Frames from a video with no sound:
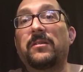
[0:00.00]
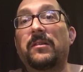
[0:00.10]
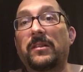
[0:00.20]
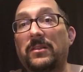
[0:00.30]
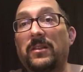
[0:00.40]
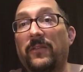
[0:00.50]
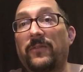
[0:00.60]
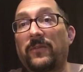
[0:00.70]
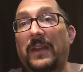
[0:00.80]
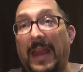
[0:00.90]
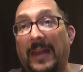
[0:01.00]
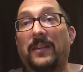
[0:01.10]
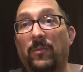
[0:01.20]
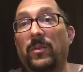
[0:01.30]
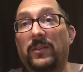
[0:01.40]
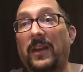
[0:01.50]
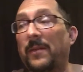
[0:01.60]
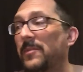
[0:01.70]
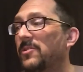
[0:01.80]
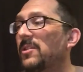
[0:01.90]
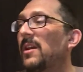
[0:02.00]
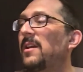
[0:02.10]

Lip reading: This stuff can and will damage.